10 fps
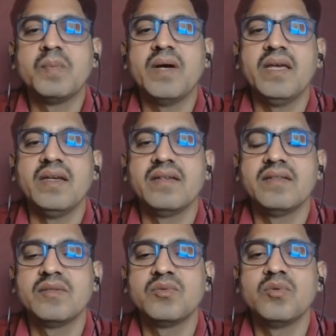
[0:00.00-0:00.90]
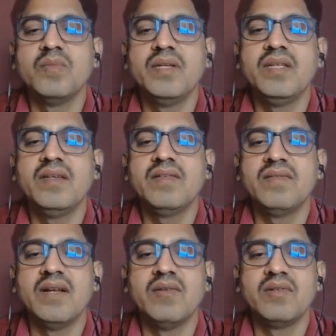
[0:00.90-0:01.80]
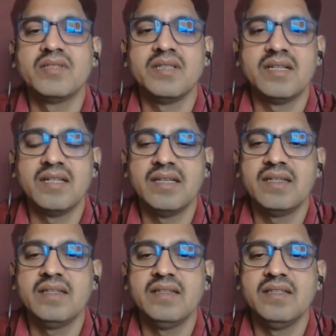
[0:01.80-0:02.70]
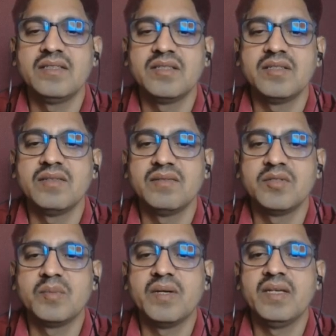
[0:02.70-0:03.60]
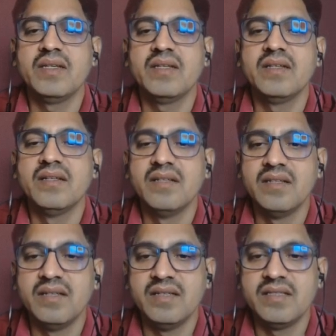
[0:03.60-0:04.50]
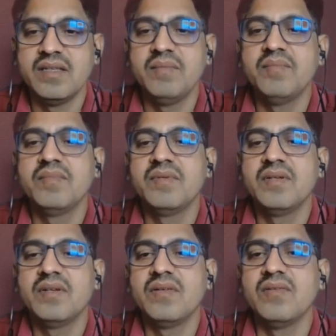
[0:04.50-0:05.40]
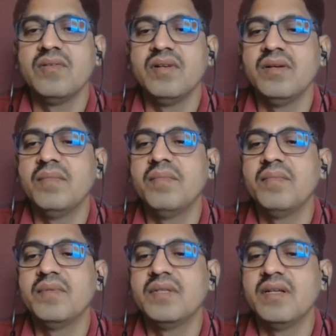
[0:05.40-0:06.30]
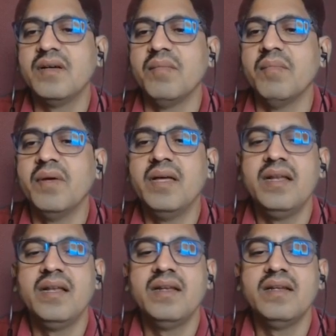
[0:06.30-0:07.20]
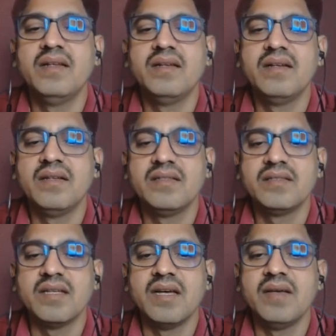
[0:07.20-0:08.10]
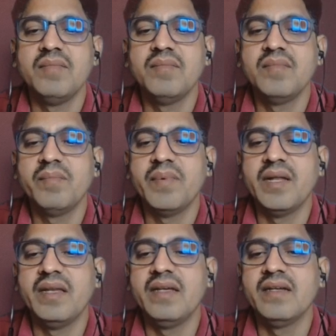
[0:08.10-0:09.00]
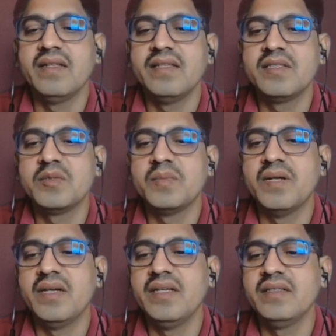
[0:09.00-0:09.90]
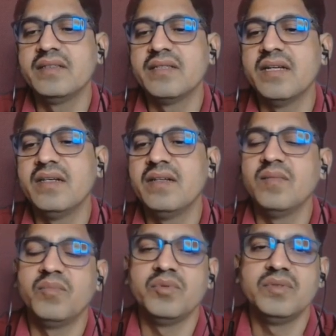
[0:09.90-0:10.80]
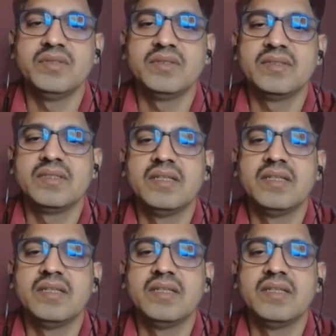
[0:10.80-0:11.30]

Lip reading: spike, so many flowers are there in this spike. Raceme, corium, umbel, thyme, panicles, paddock, and complement.